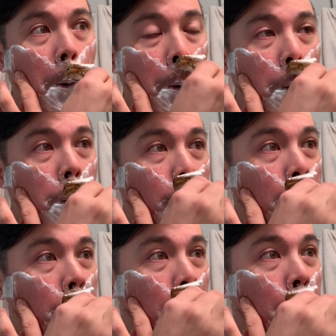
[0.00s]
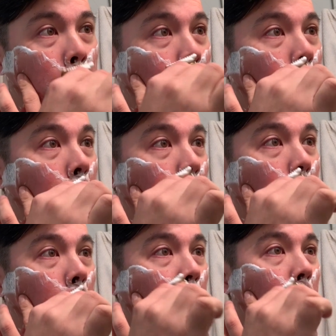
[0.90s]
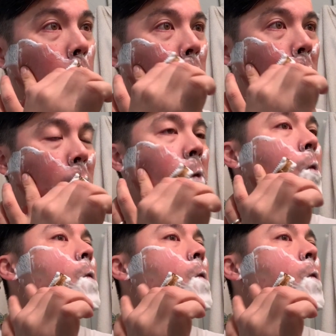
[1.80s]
on the southern end, called Laurel.